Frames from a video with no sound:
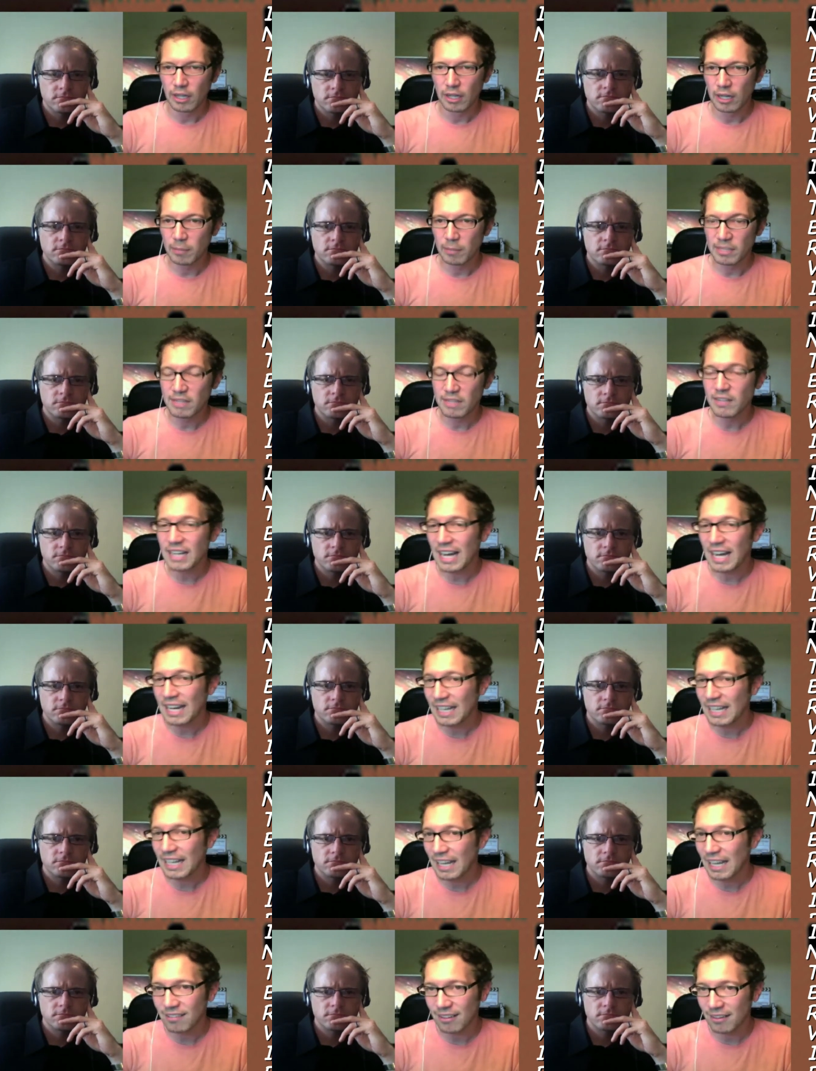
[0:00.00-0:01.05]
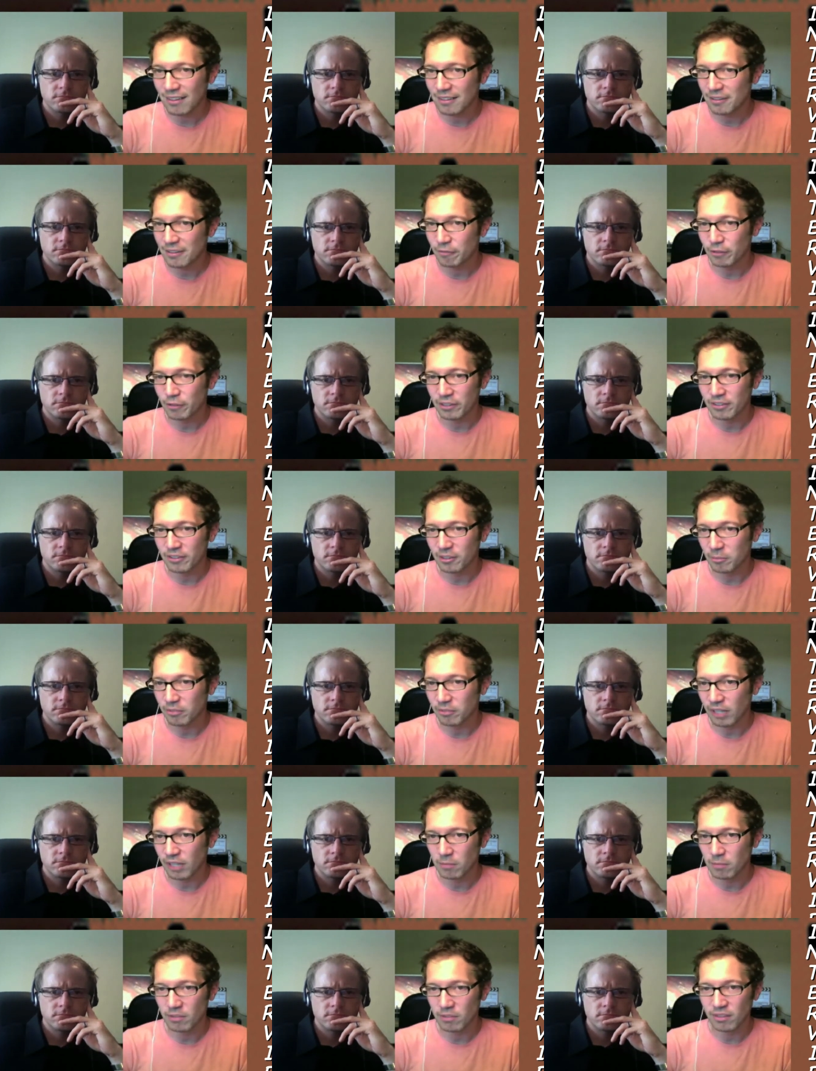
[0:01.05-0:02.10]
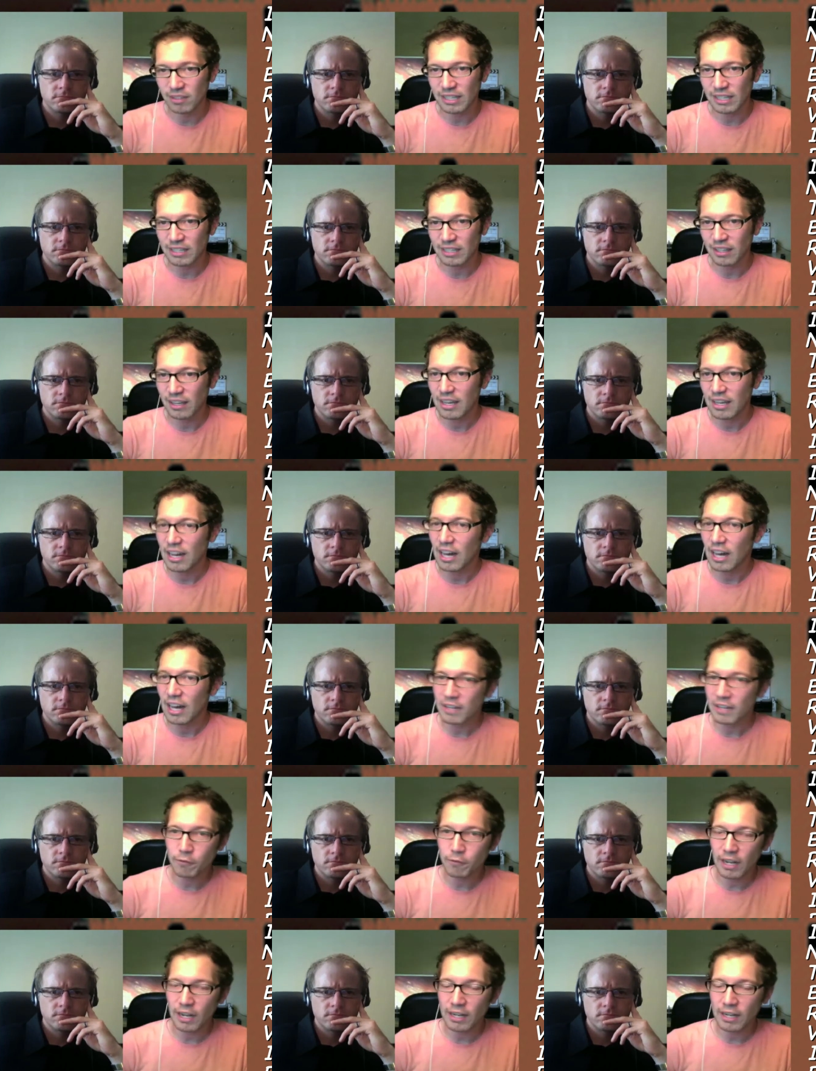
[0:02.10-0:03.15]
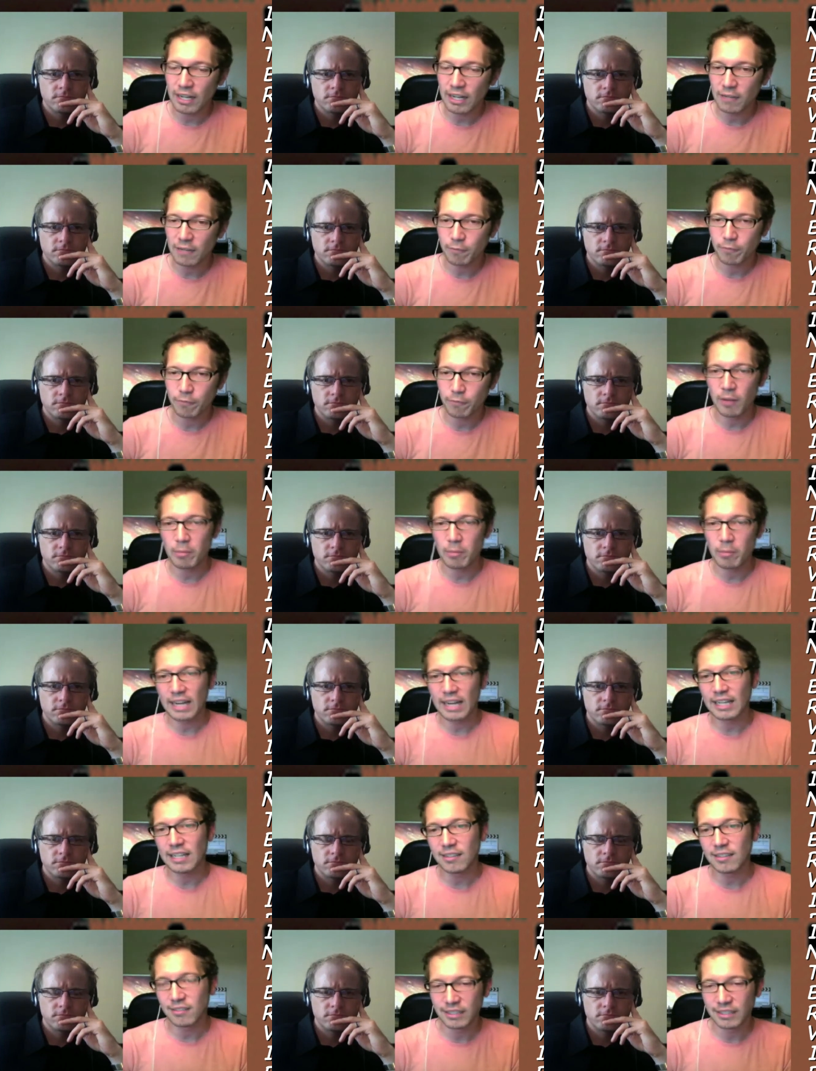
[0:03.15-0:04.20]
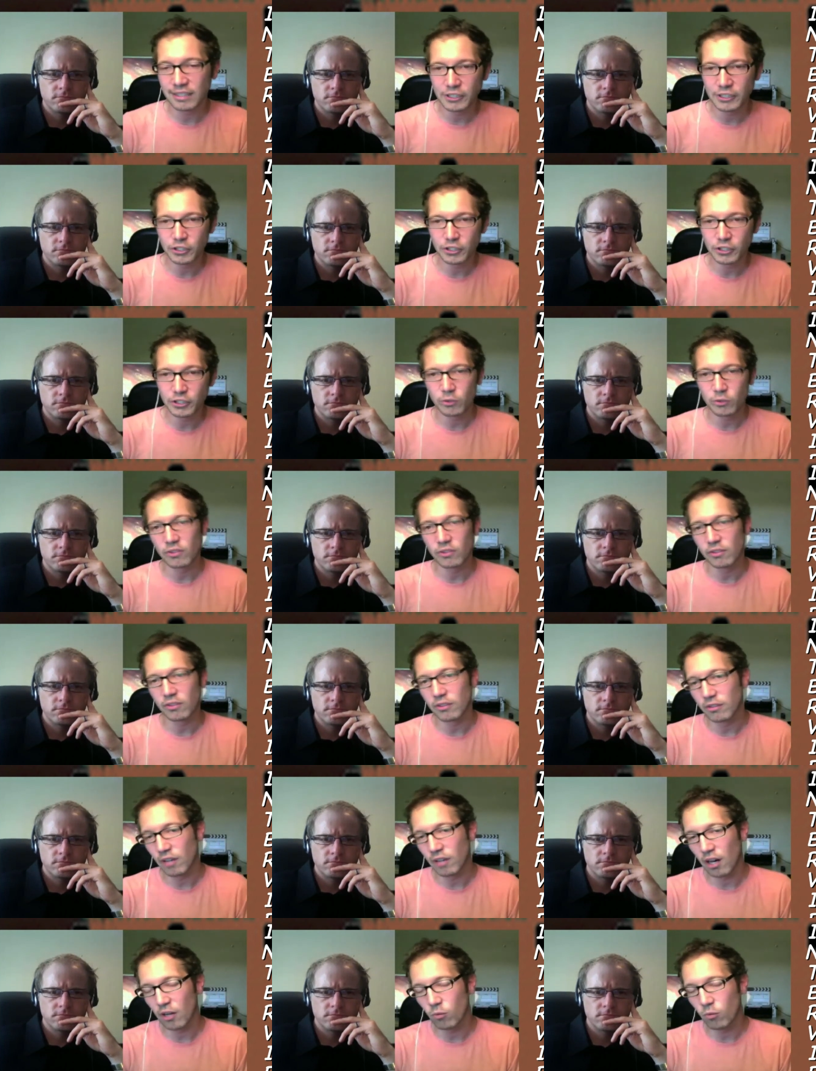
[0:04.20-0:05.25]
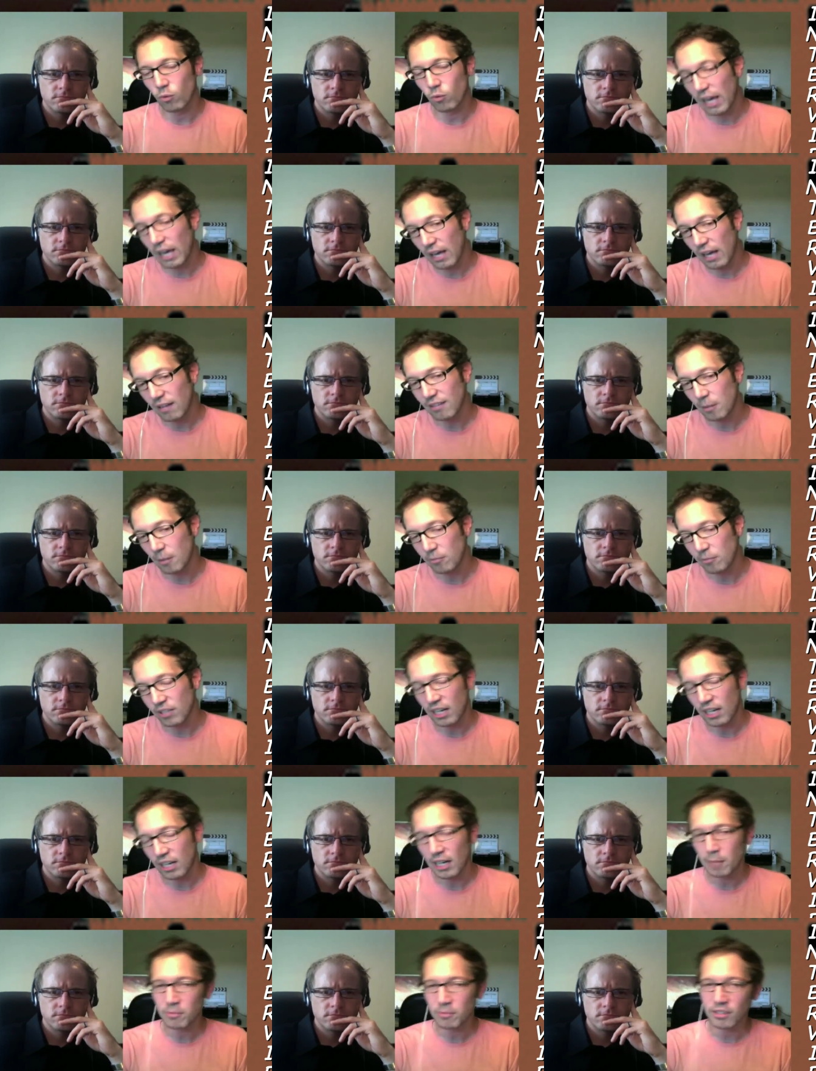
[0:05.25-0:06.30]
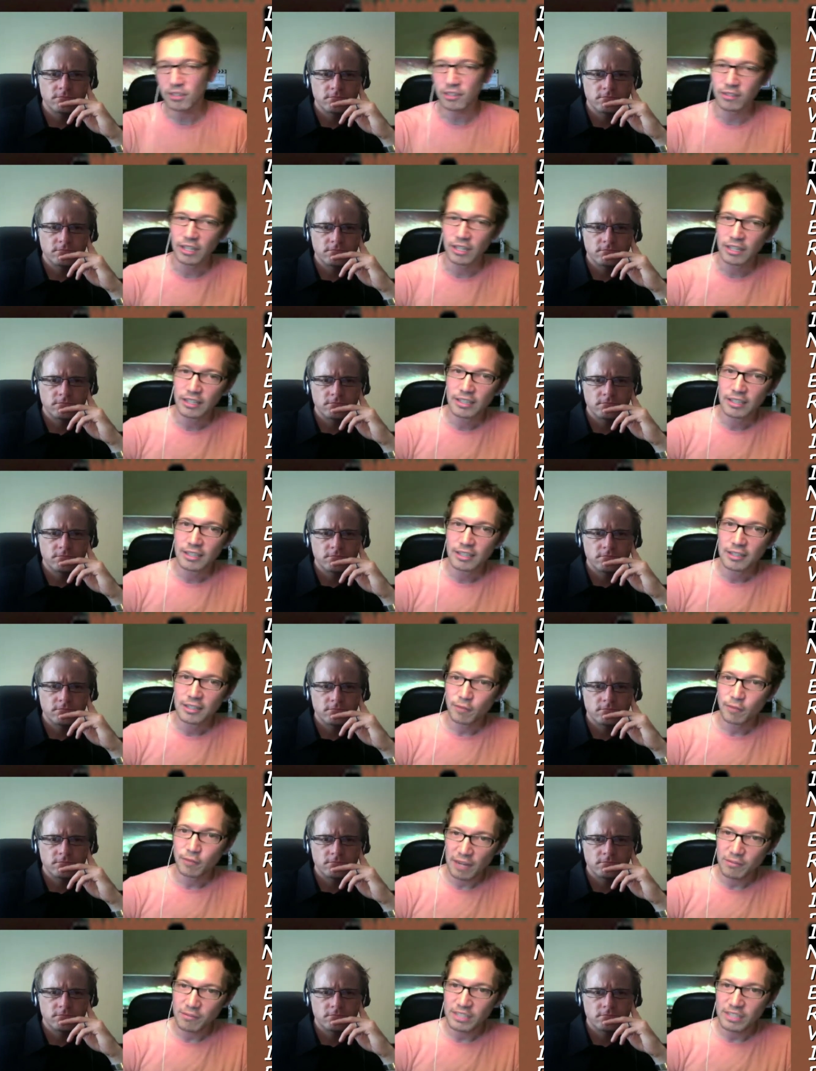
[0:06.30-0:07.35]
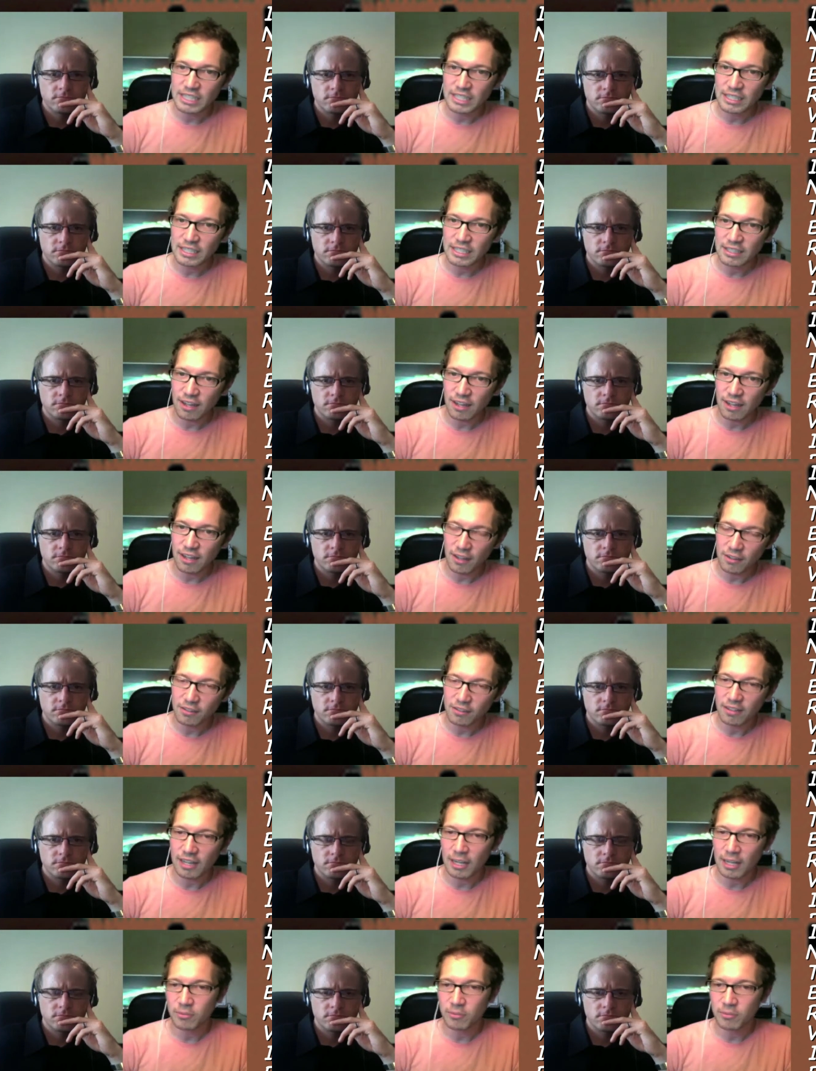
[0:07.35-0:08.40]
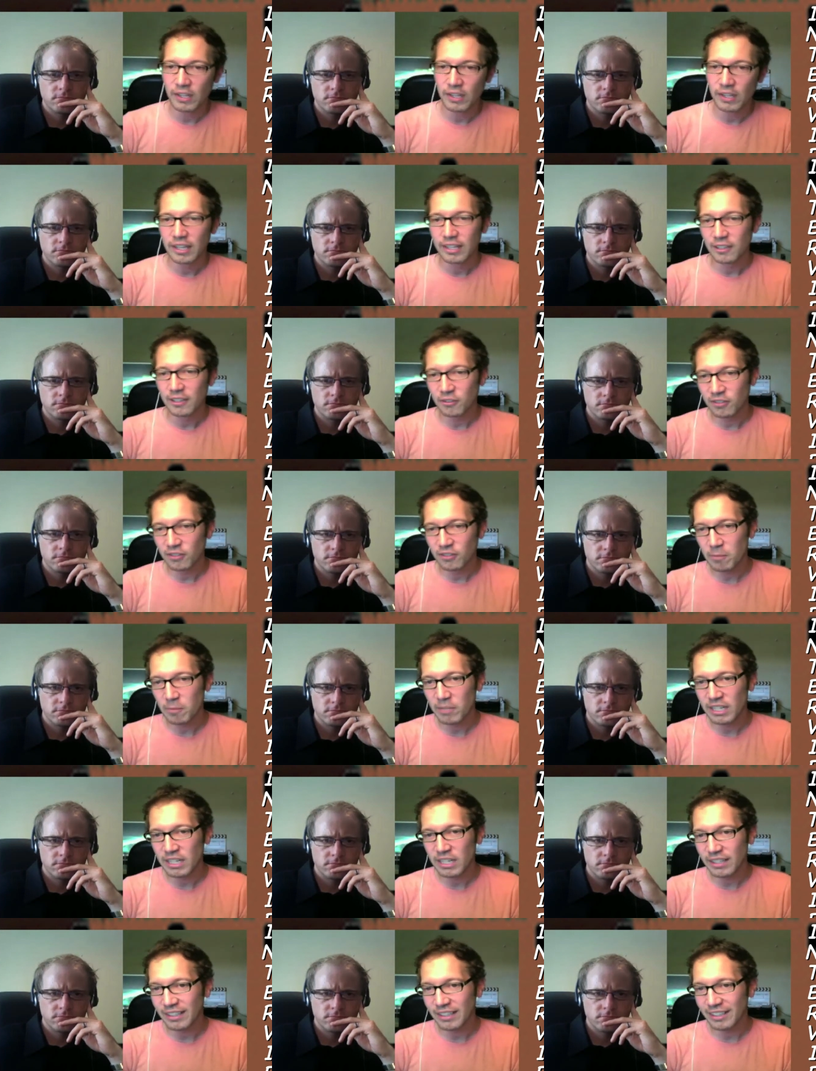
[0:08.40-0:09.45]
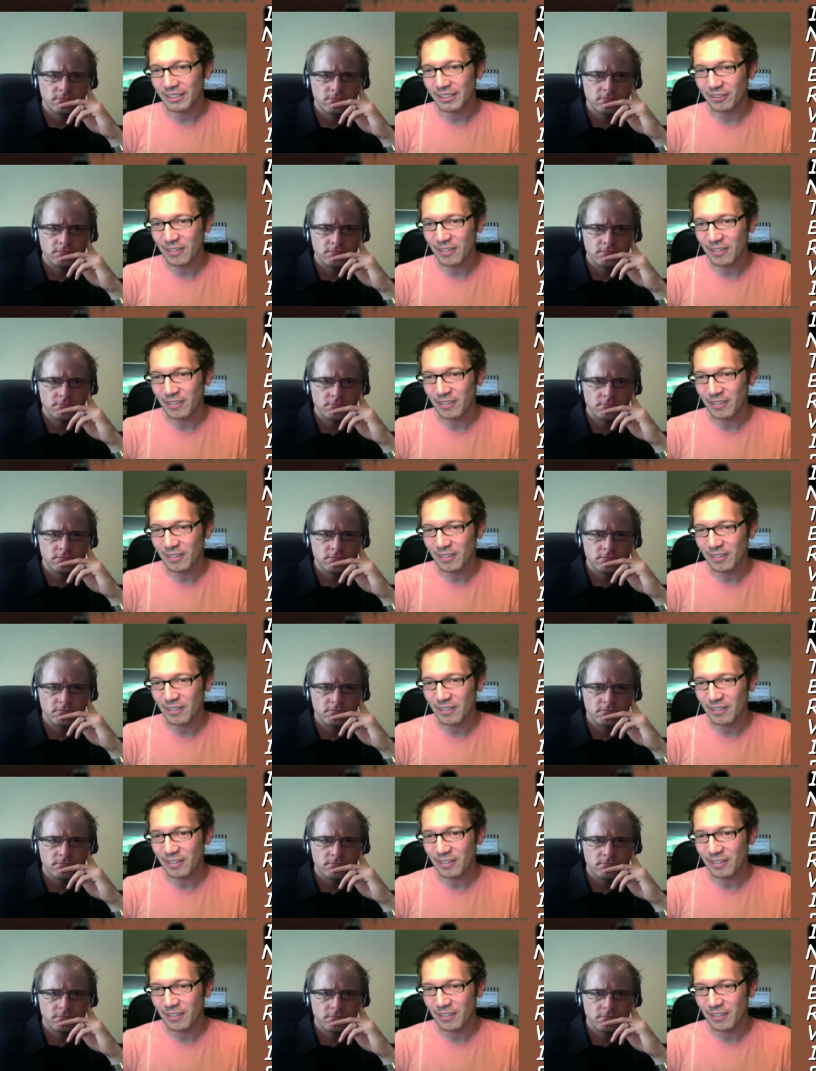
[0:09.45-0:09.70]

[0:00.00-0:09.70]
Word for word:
Speaker 1: Um, even I can't tell the difference sometimes. It's like I've got a I got a friend back east, and he shoots on red sometimes and 5D other times. He'll send me he'll